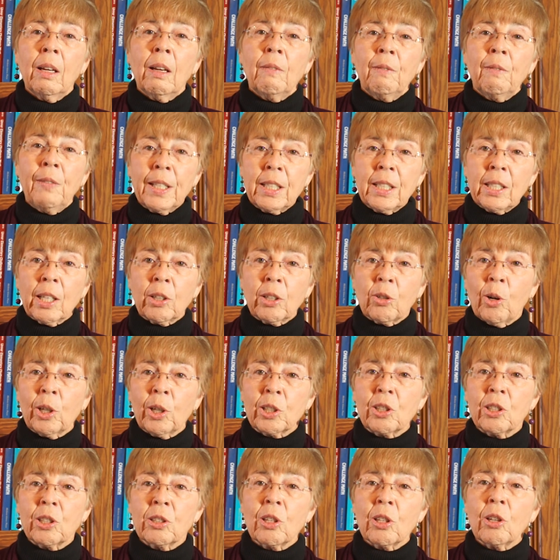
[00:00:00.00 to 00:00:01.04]
Fix-It
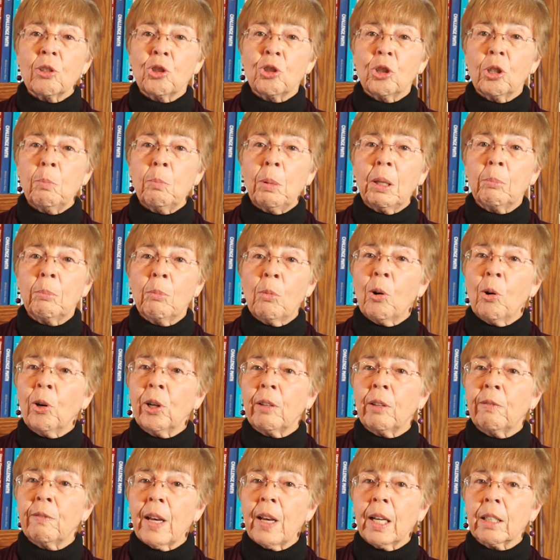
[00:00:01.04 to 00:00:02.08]
courses should be more
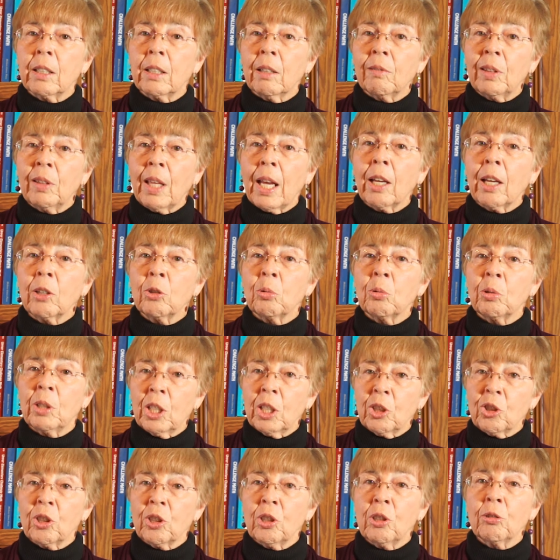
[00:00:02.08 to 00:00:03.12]
effective than
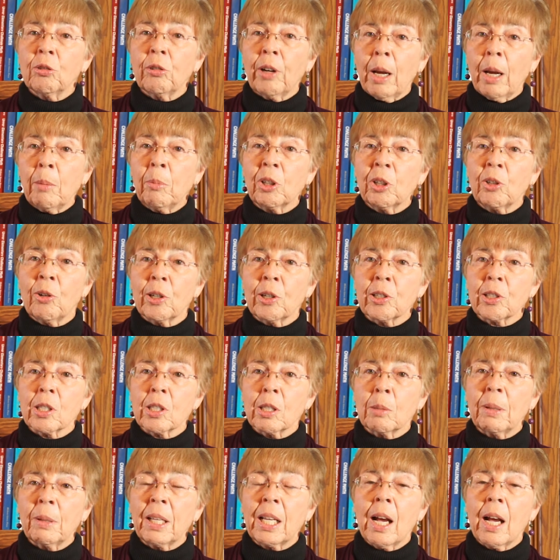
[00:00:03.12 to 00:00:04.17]
traditional grammar courses
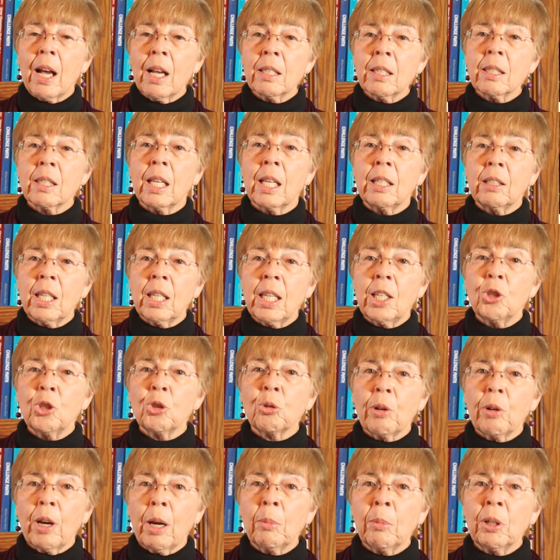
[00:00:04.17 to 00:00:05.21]
because they teach
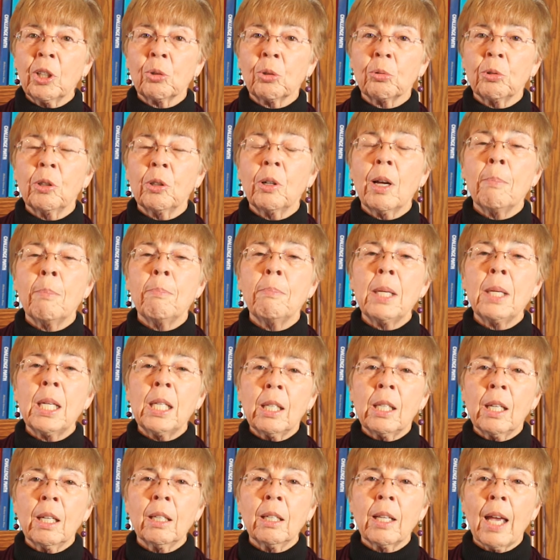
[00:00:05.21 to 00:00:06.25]
grammar through
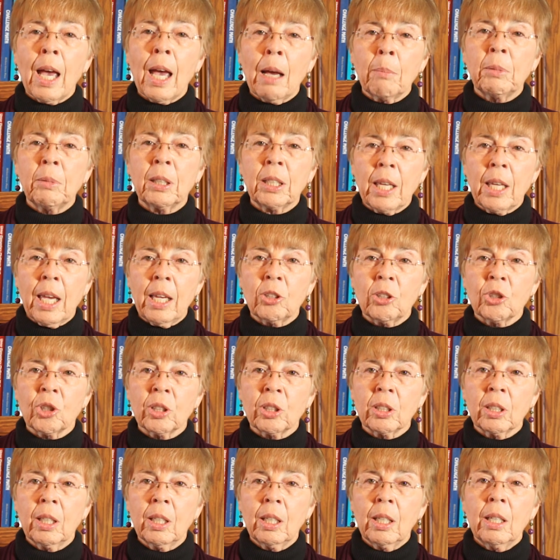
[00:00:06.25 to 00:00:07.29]
immediate
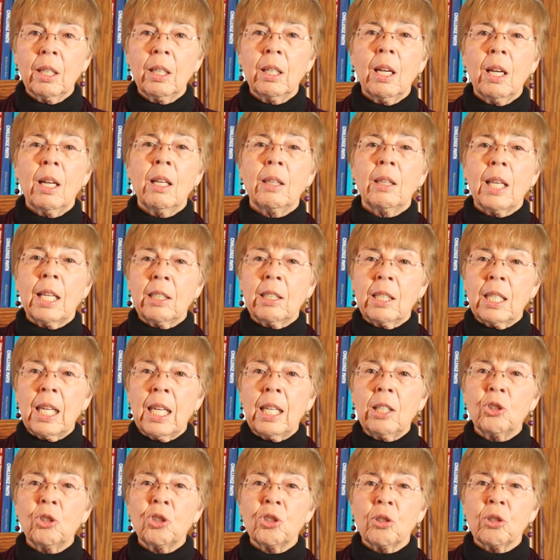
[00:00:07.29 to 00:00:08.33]
application. They
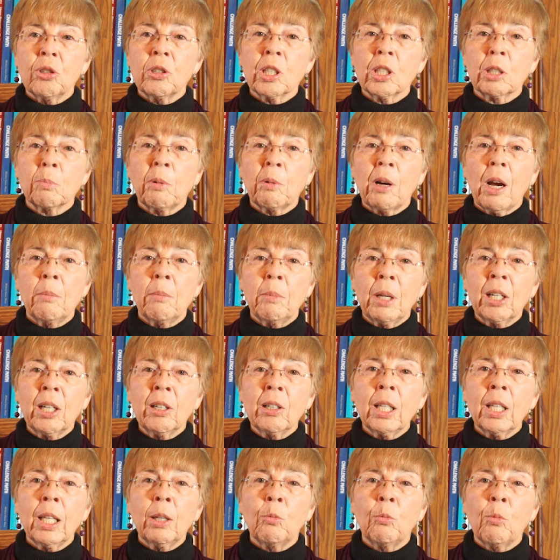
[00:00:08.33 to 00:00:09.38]
teach students
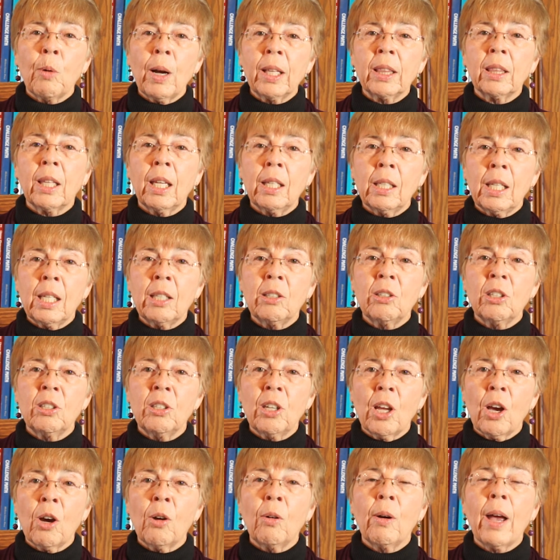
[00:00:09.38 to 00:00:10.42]
primarily what they need to
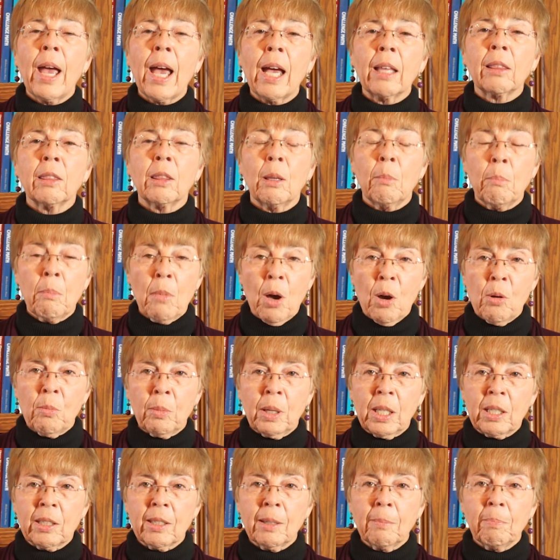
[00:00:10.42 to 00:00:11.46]
know at the
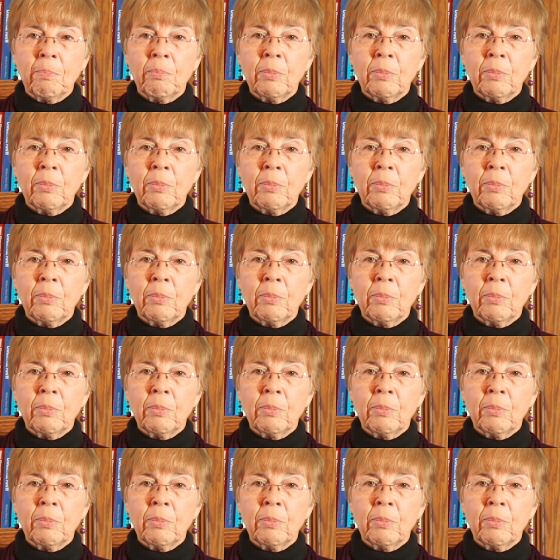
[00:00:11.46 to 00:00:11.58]
moment.